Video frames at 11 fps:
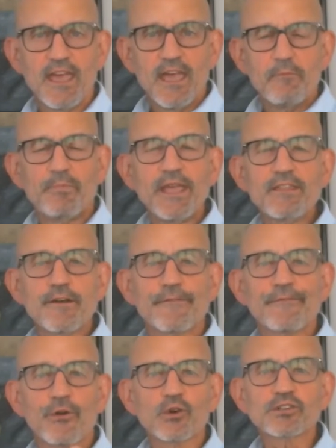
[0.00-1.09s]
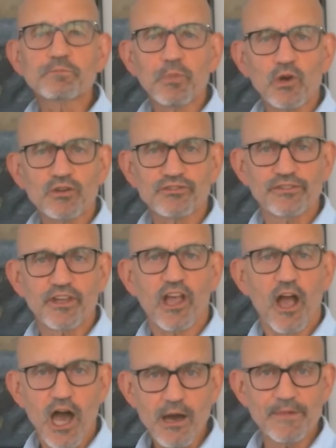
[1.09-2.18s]
be the first person to
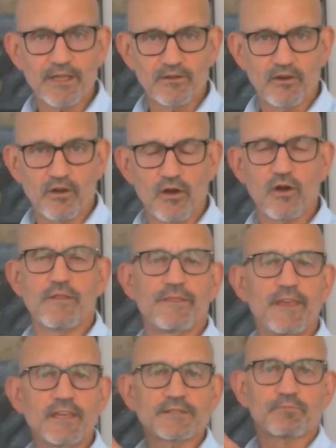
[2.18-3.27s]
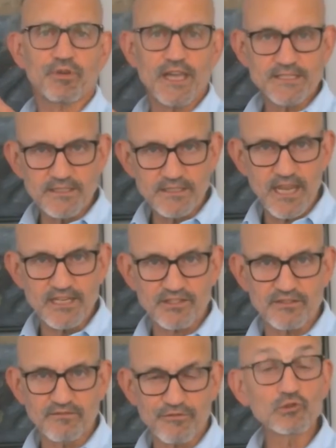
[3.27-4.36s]
comment on this
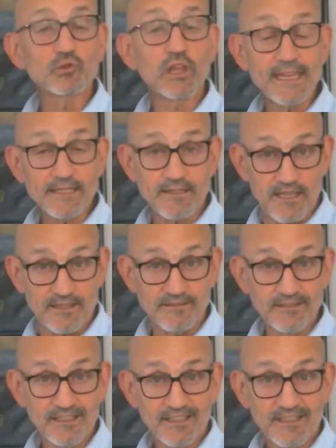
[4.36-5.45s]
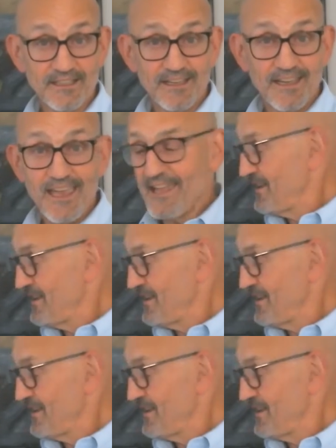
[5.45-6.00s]
presentation through LinkedIn, and